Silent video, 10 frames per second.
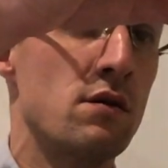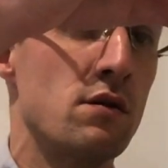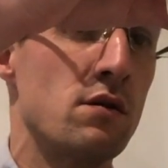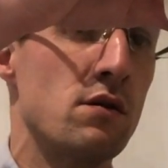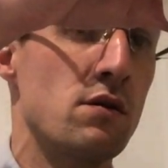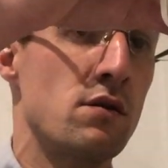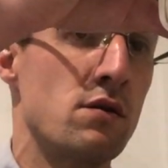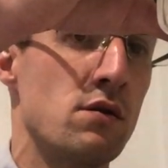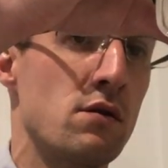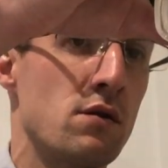
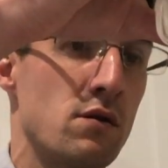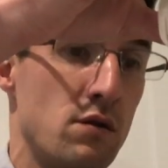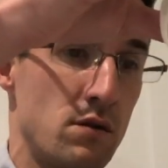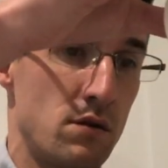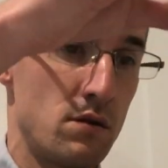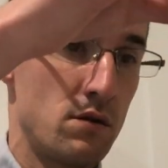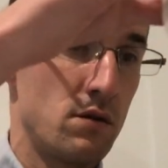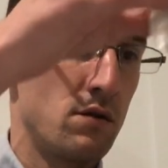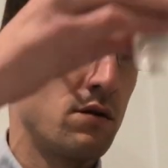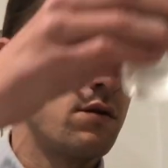
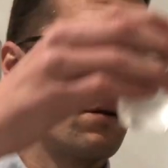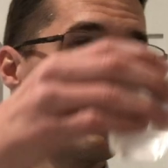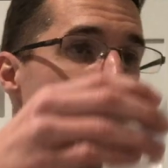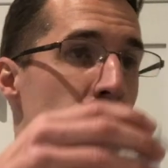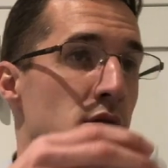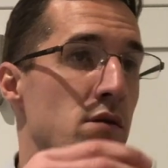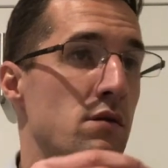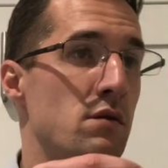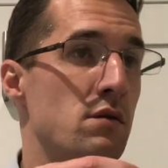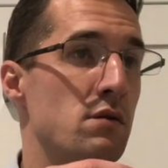
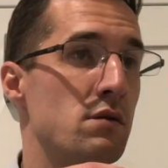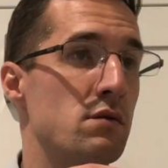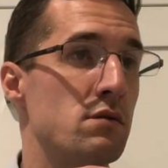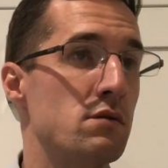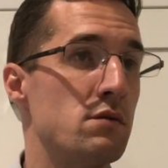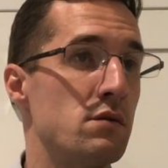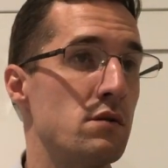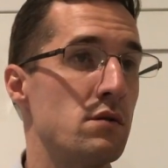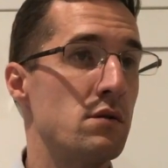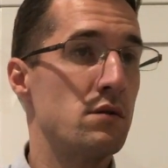
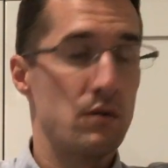(no one is talking)